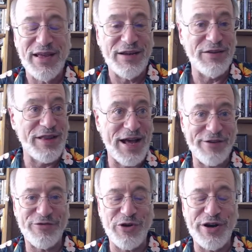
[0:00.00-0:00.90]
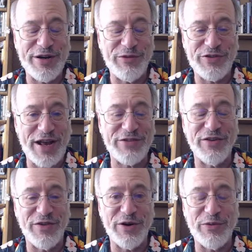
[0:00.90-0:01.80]
Not a fraud. It was actually
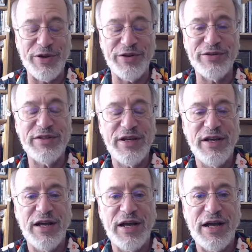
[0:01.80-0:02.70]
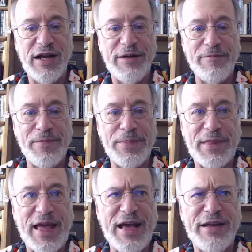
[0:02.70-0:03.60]
very real.
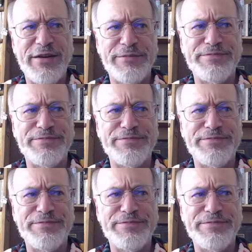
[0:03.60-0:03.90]
And